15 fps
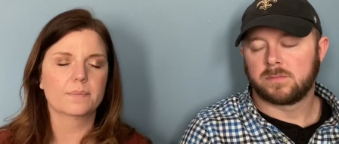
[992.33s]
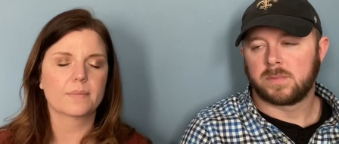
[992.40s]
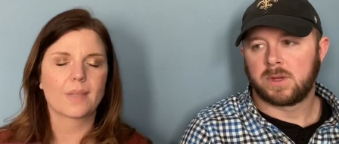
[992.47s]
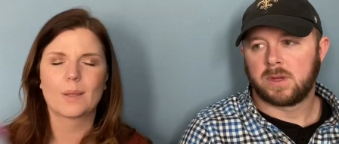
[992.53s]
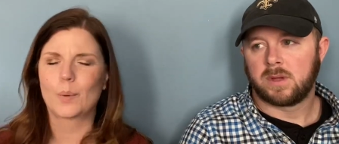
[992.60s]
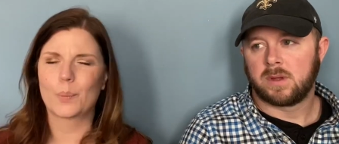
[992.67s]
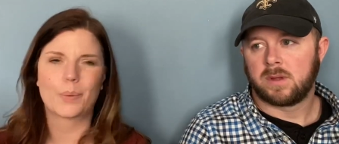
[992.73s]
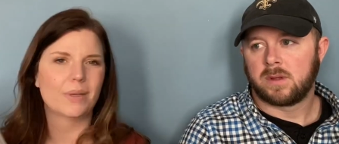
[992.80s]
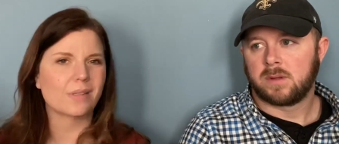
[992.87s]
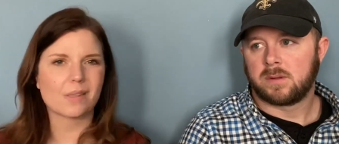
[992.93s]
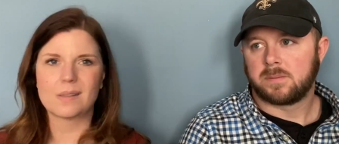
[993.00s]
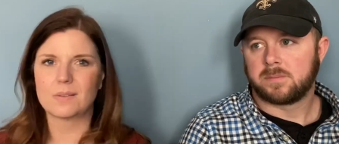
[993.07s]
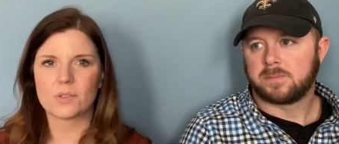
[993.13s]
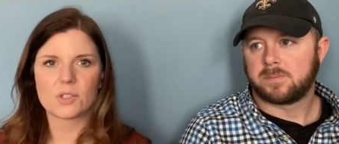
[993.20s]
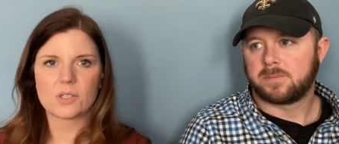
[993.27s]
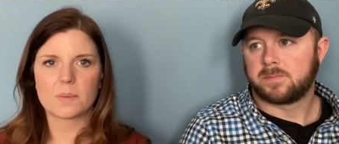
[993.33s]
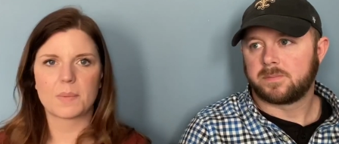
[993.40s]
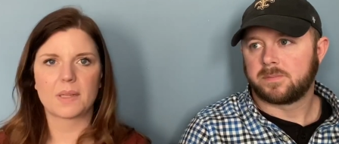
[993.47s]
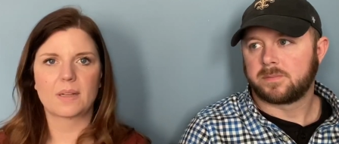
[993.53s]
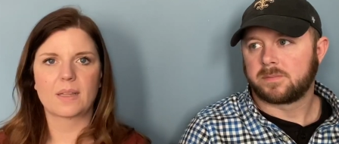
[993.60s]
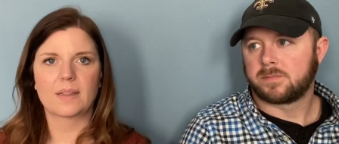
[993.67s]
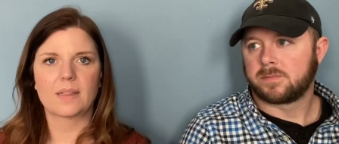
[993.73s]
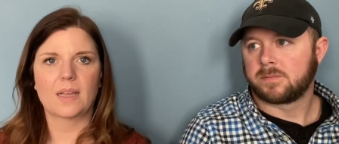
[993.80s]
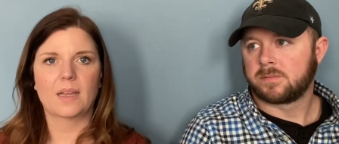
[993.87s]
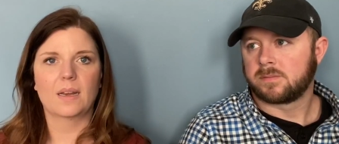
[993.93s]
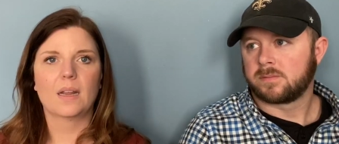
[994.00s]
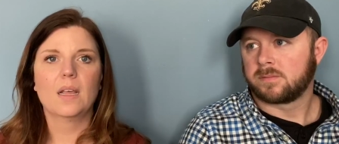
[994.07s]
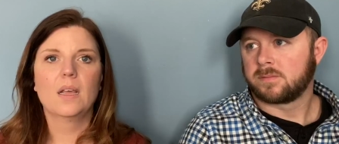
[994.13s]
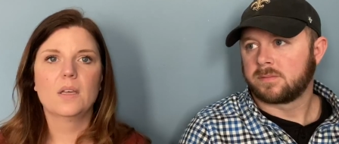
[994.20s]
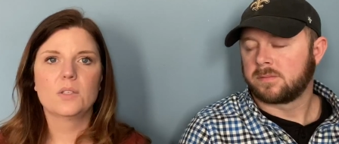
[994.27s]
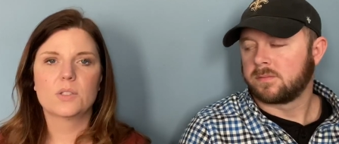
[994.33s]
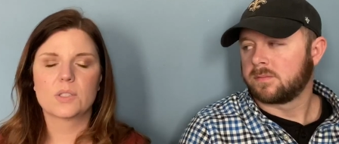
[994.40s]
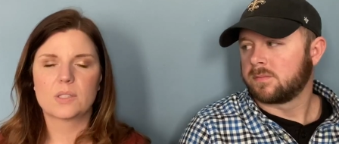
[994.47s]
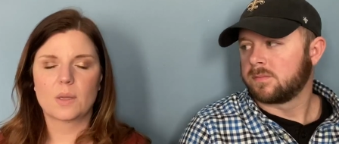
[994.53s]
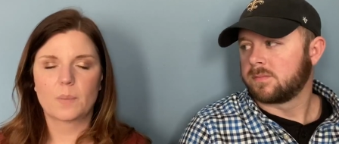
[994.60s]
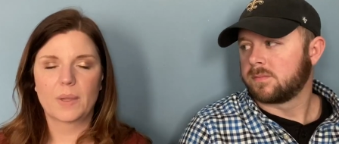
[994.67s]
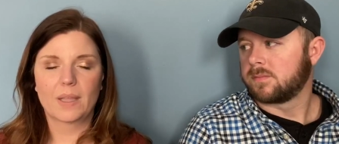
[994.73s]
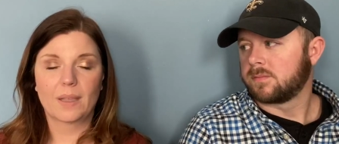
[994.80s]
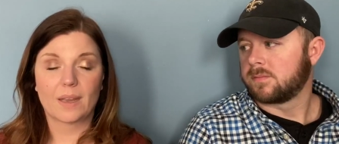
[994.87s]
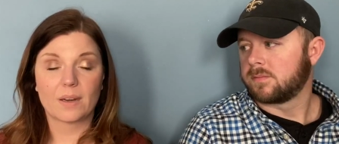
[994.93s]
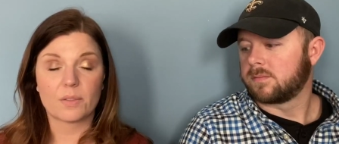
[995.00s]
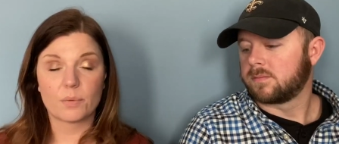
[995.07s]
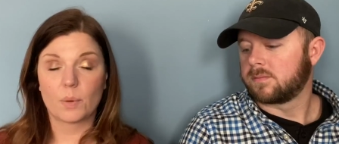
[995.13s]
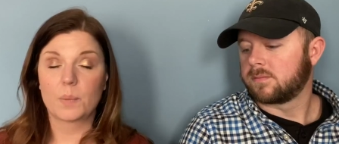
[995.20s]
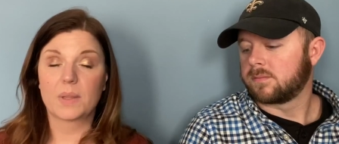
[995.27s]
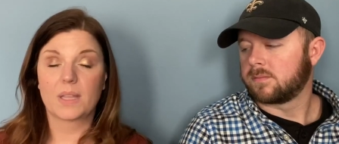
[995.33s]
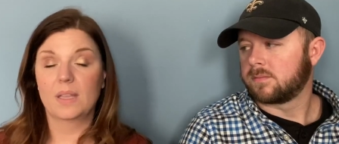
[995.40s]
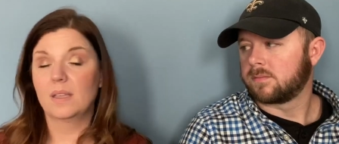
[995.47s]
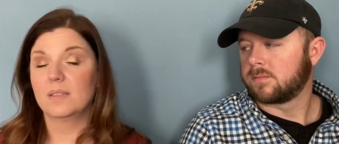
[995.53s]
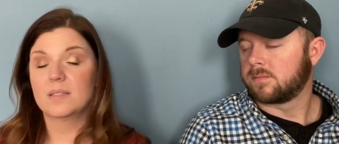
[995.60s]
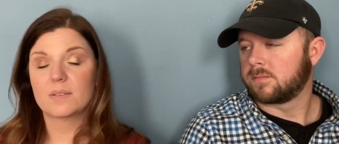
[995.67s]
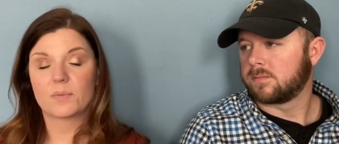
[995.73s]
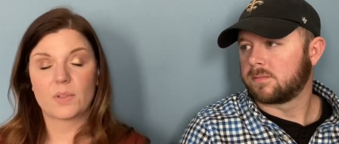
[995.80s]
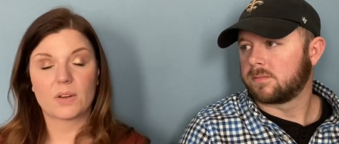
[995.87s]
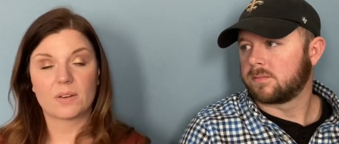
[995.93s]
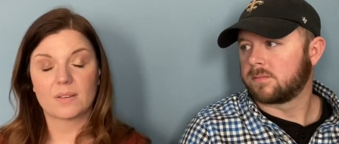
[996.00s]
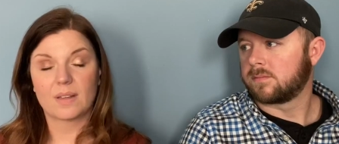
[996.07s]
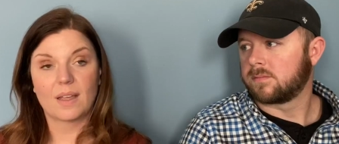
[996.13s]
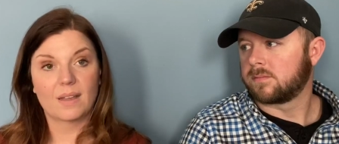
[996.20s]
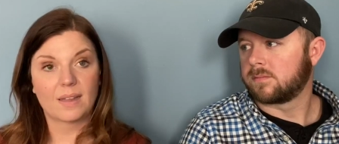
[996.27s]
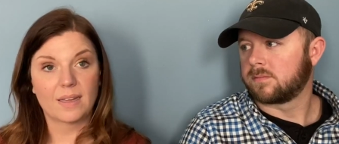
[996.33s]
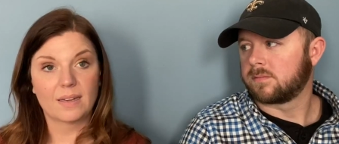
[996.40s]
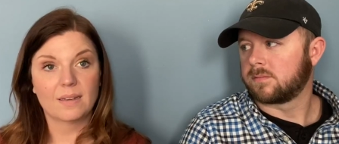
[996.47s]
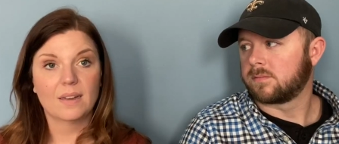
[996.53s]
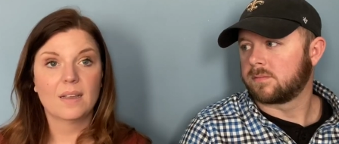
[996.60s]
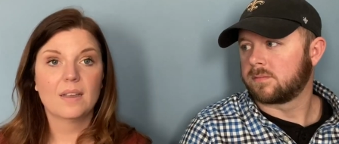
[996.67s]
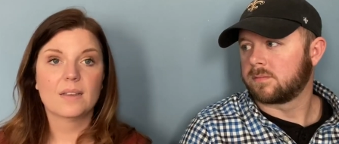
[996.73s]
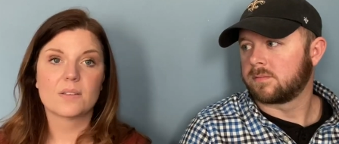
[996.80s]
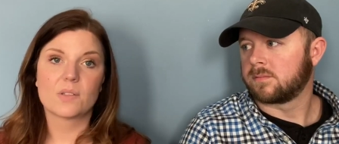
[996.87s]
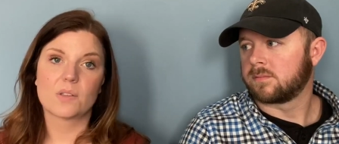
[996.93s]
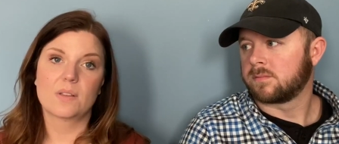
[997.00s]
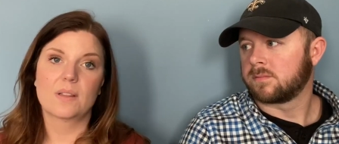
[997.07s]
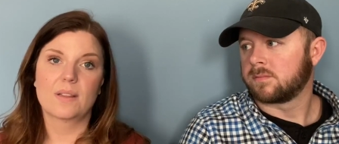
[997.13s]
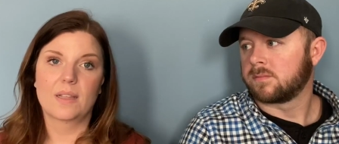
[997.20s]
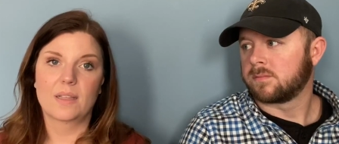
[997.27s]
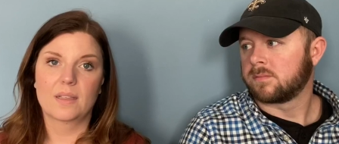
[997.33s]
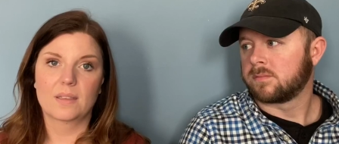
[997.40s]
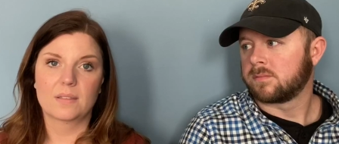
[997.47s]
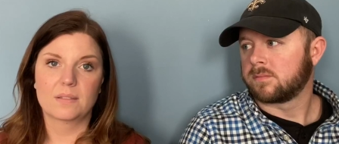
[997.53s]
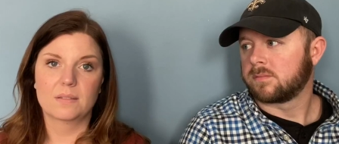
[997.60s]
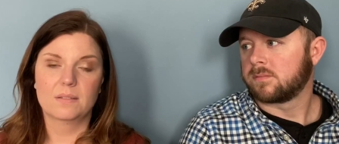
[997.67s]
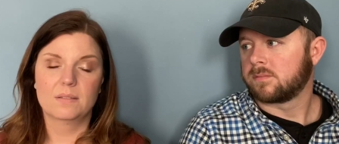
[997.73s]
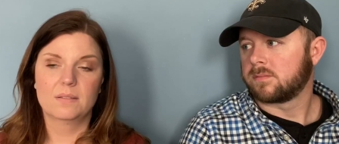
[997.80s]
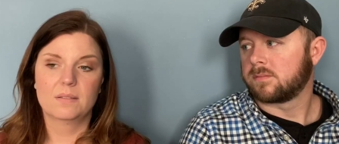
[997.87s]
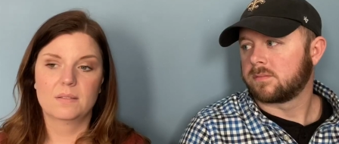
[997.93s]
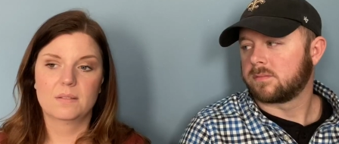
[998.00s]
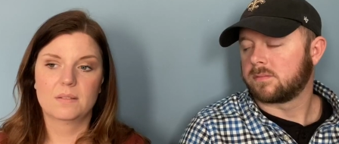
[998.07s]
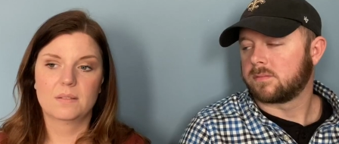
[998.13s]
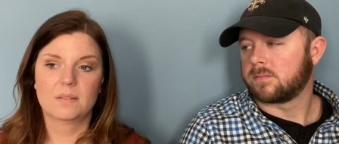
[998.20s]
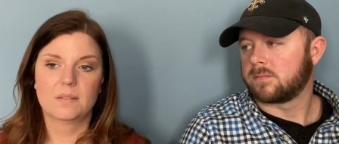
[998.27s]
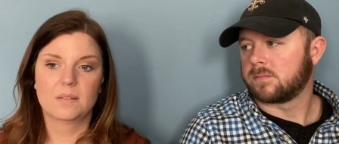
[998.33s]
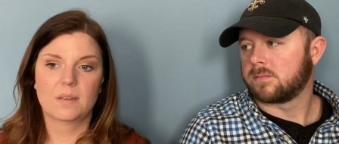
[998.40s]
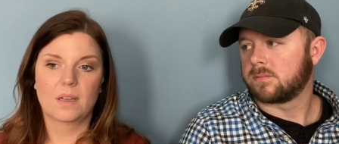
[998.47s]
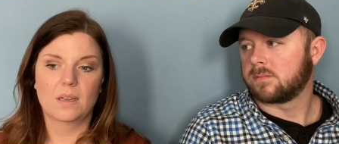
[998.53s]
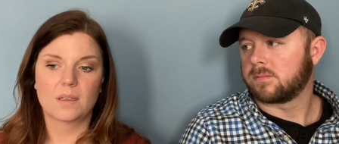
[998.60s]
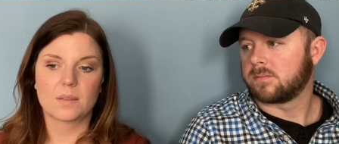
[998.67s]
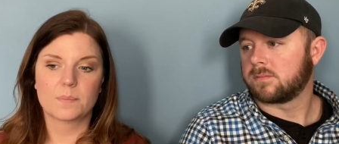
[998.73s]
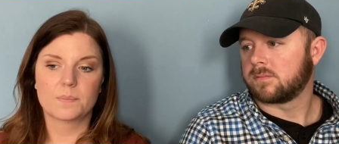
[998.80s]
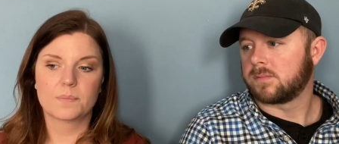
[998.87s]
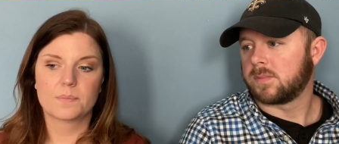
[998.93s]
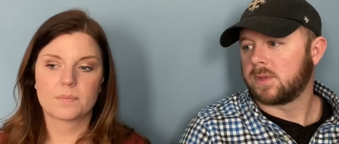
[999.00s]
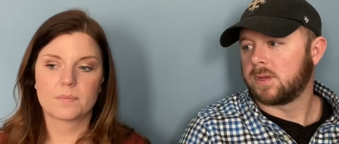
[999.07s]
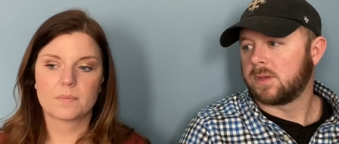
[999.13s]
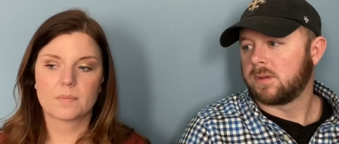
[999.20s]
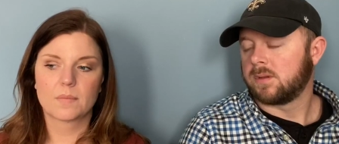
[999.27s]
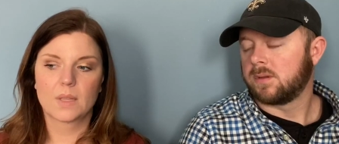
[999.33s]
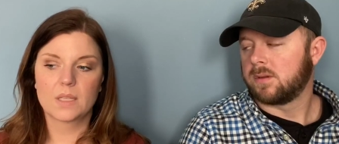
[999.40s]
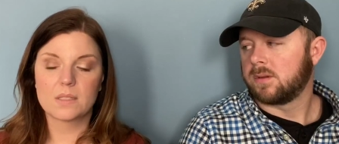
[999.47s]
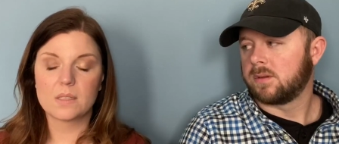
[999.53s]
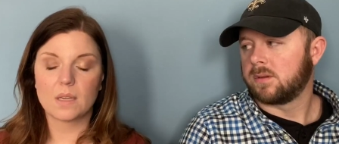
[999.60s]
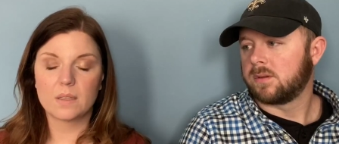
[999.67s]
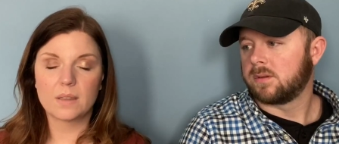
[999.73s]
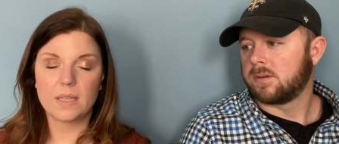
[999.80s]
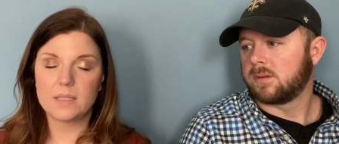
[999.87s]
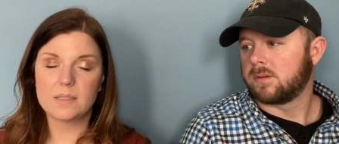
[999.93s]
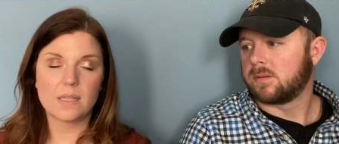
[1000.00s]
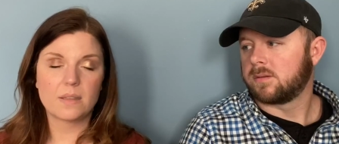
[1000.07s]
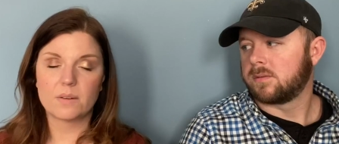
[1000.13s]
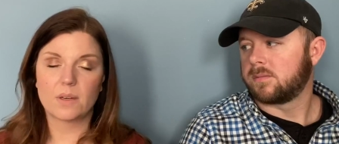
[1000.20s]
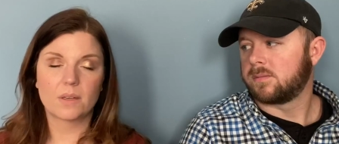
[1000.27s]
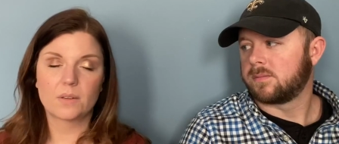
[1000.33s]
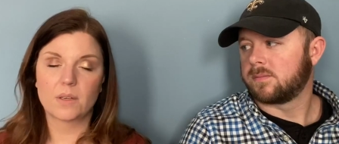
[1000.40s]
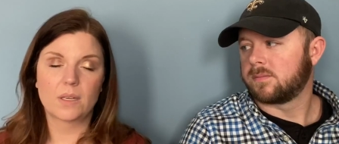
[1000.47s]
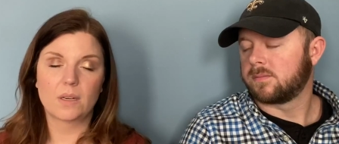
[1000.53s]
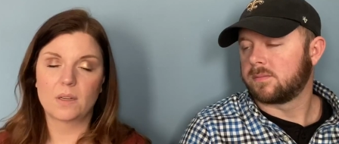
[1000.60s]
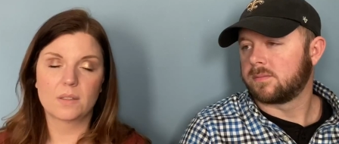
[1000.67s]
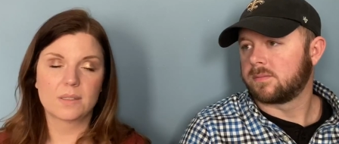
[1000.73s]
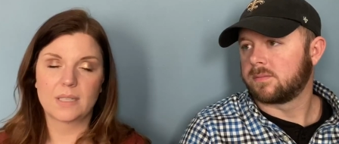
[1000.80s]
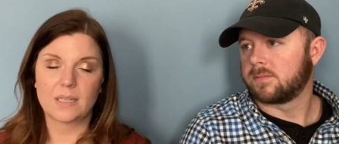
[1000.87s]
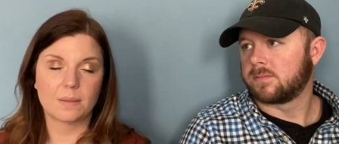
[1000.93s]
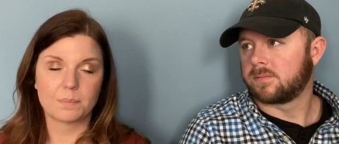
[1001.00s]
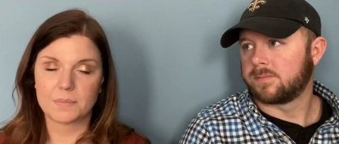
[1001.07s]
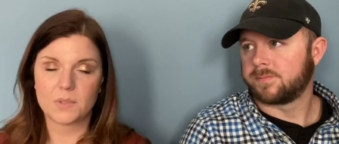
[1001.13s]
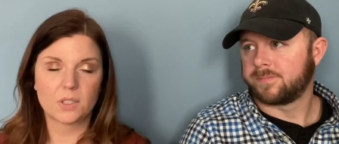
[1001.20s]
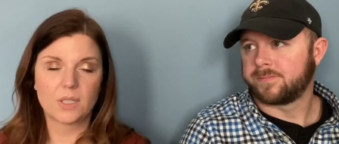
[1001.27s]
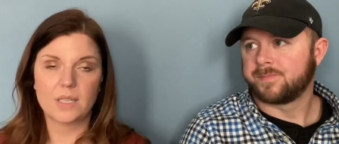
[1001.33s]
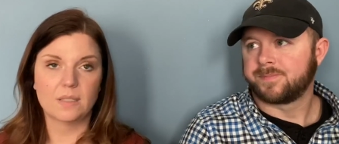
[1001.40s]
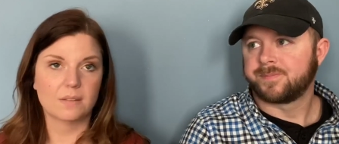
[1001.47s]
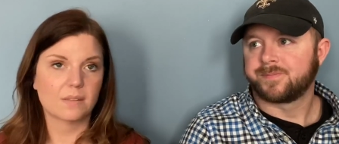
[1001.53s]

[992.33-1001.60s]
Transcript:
Speaker 1: like Capri or something like that, just that we can kind of throw at the kids if they're in line so that they can because they say they're hungry all the time. They're kids.